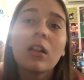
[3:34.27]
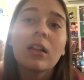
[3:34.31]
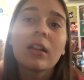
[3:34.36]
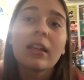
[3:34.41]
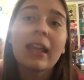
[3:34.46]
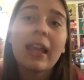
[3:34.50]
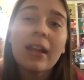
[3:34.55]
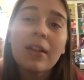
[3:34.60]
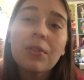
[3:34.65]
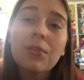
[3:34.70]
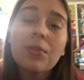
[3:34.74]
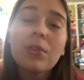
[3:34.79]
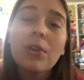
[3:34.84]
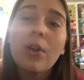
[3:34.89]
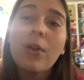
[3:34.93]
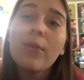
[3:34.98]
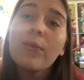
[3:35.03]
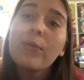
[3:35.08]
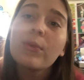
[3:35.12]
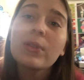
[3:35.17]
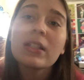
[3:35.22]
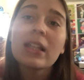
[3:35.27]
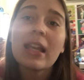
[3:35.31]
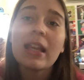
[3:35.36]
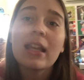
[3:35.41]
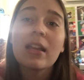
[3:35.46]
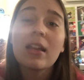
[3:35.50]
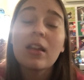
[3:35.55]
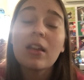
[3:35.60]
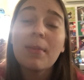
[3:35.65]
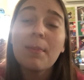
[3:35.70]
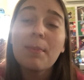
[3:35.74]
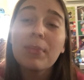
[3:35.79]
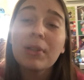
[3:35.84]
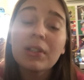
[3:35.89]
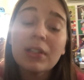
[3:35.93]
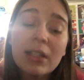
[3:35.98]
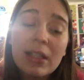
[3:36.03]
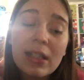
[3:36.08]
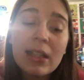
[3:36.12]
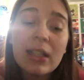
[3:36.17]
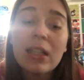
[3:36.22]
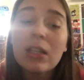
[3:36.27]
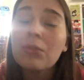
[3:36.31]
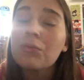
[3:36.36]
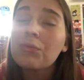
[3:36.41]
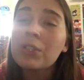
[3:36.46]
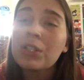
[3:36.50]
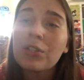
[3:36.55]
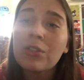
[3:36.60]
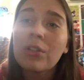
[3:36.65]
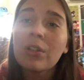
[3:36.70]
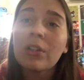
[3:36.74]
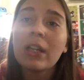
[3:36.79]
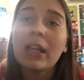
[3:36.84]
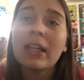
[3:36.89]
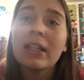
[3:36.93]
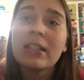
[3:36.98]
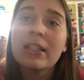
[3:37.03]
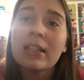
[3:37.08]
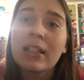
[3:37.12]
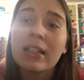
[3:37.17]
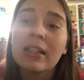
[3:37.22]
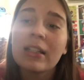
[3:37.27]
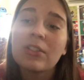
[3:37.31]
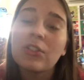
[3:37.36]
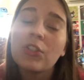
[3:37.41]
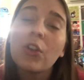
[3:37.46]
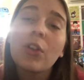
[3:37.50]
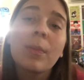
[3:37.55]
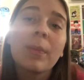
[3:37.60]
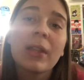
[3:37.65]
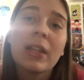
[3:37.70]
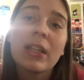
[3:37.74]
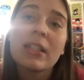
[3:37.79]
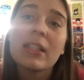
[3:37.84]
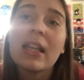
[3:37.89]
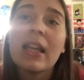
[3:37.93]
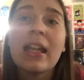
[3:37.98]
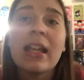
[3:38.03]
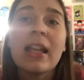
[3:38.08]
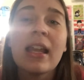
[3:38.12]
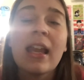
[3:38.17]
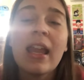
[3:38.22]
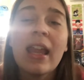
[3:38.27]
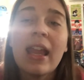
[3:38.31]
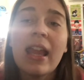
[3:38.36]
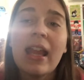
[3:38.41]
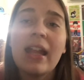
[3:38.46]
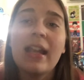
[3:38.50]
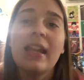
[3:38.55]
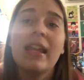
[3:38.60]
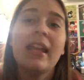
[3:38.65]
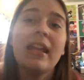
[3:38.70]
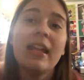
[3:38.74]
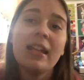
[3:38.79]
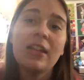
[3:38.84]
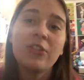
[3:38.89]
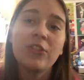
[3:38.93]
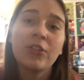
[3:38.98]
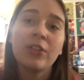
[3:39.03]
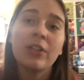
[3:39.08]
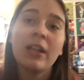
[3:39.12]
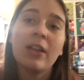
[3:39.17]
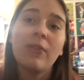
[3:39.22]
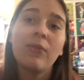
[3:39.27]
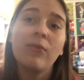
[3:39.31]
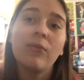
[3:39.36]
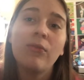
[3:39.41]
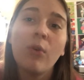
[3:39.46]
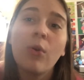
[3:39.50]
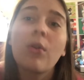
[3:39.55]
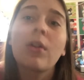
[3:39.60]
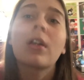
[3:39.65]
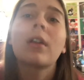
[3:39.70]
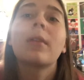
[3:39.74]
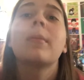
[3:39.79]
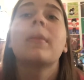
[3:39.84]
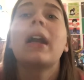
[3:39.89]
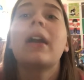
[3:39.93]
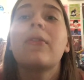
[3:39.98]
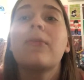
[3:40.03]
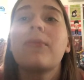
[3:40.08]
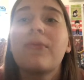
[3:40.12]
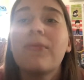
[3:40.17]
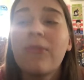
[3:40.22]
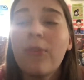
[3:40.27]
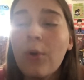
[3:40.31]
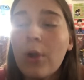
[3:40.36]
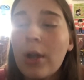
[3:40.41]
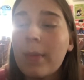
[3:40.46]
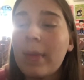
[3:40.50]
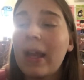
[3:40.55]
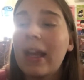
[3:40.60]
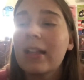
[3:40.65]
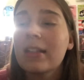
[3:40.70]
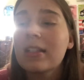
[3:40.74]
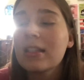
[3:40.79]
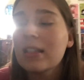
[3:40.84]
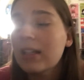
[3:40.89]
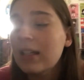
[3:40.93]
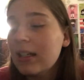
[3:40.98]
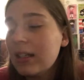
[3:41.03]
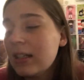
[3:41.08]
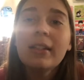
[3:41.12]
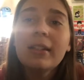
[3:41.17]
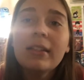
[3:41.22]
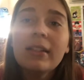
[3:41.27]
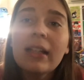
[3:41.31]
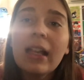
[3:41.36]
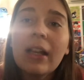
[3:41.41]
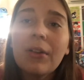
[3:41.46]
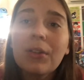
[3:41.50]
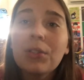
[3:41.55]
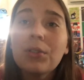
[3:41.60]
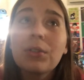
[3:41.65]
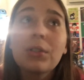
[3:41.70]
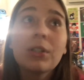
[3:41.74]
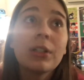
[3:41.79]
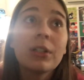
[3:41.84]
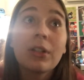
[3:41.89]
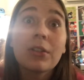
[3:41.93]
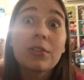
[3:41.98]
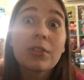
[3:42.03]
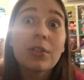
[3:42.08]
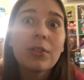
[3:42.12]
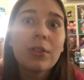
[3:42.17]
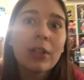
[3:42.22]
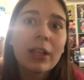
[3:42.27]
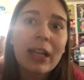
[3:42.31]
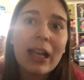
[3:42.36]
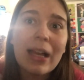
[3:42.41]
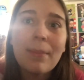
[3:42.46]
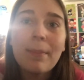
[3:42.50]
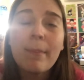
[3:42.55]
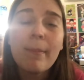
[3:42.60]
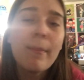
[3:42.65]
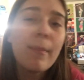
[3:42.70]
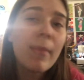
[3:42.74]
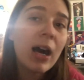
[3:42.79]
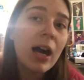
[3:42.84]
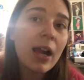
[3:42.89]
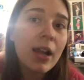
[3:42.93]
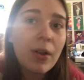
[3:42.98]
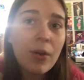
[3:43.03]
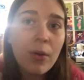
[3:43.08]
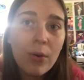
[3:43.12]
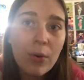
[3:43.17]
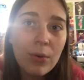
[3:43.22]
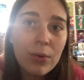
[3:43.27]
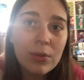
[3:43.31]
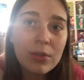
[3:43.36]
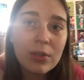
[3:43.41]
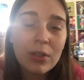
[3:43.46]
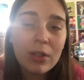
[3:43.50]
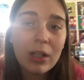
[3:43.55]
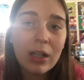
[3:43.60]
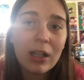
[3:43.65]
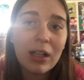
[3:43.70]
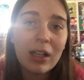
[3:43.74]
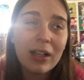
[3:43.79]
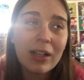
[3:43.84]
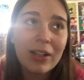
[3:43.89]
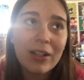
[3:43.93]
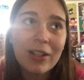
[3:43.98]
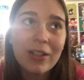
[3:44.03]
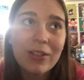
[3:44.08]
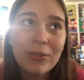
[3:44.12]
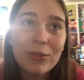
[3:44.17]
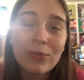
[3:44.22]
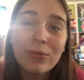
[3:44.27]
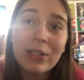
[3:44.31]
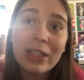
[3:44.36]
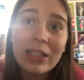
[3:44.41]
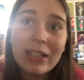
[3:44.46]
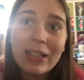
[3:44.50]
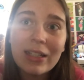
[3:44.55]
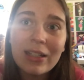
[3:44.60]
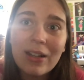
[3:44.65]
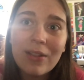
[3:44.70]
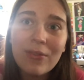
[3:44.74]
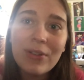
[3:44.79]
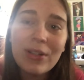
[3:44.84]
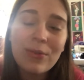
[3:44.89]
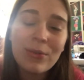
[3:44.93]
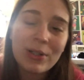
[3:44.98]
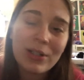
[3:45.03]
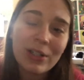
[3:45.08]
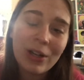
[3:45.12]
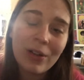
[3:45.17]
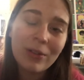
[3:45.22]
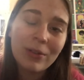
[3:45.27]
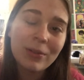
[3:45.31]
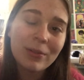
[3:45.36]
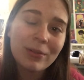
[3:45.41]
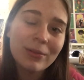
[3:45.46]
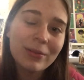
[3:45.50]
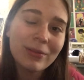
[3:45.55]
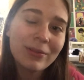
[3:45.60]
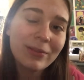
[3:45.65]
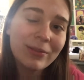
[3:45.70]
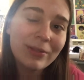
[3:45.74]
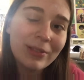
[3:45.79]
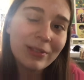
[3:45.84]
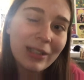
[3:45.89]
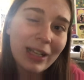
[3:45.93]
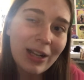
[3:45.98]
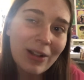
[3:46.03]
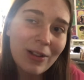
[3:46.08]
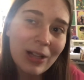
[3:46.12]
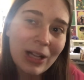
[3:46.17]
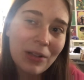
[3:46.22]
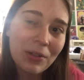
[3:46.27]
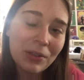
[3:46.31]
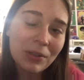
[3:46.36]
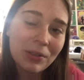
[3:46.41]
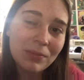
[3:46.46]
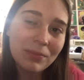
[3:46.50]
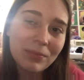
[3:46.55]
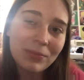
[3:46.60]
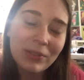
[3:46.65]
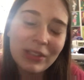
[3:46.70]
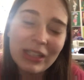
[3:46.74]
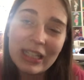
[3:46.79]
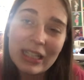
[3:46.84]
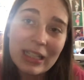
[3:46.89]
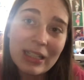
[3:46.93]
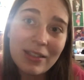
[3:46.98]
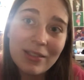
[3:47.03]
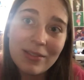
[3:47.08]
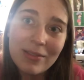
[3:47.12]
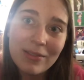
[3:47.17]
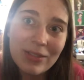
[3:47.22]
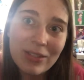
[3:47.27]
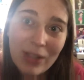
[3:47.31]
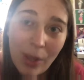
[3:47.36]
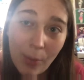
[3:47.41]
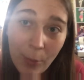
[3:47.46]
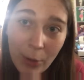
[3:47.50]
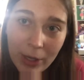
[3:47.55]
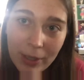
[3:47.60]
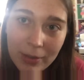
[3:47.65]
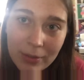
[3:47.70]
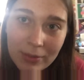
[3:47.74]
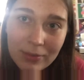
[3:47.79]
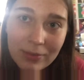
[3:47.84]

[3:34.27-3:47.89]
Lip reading: Candle Cove was a completely original idea that took place in an internet forum format. Now, you could also look at my old reading of it, which I'll link somewhere.